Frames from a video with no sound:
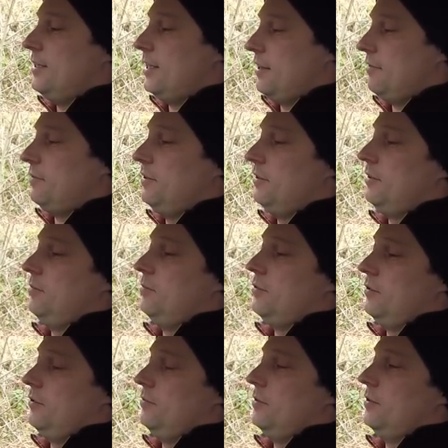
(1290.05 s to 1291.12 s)
definite
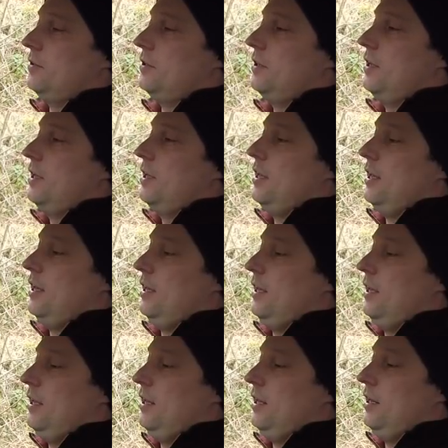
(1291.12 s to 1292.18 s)
improvement
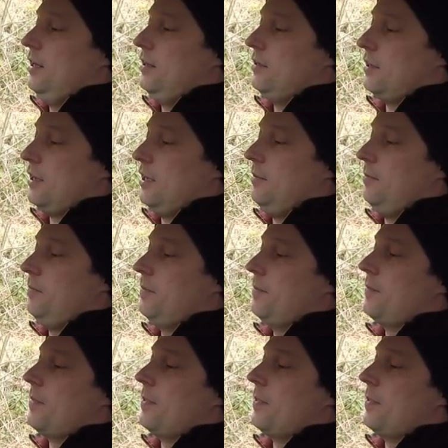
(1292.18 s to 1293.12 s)
in time